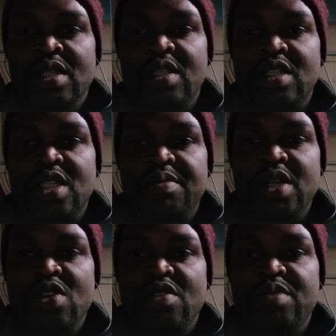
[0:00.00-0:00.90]
The
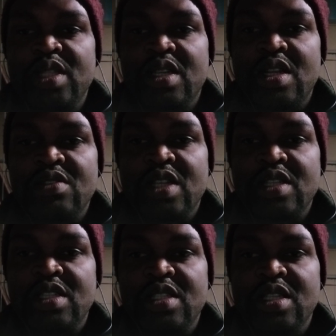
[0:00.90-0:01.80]
German government announced
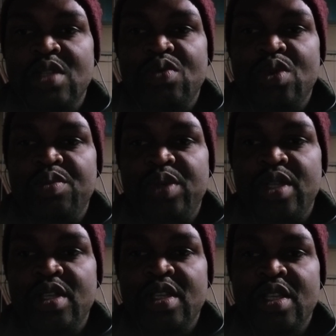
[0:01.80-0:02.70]
that the ticket will
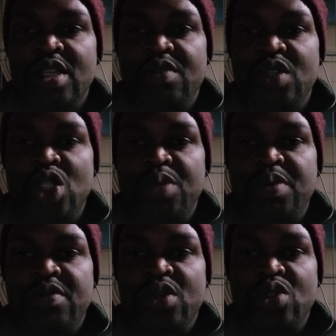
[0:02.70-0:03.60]
be even
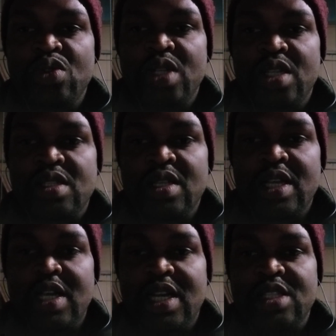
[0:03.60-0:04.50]
cheaper for students
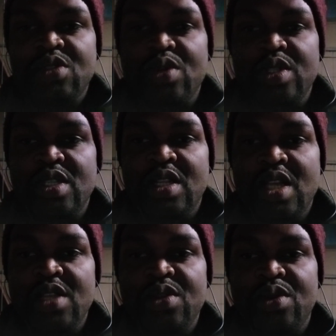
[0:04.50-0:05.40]
at
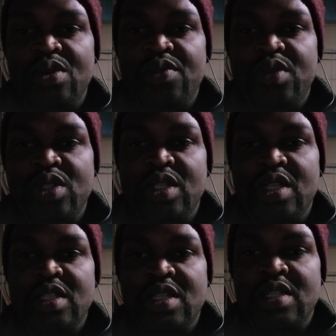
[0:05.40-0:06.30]
29 euro
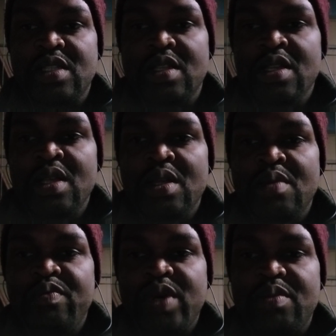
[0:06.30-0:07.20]
40 cents
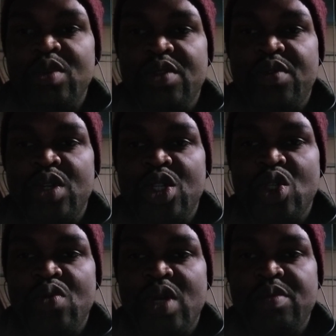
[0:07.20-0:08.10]
per month for
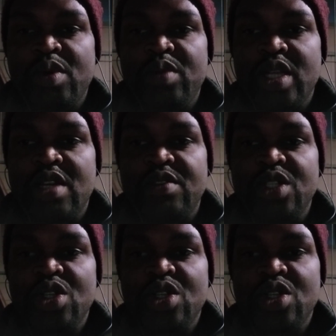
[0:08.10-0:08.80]
nationwide public and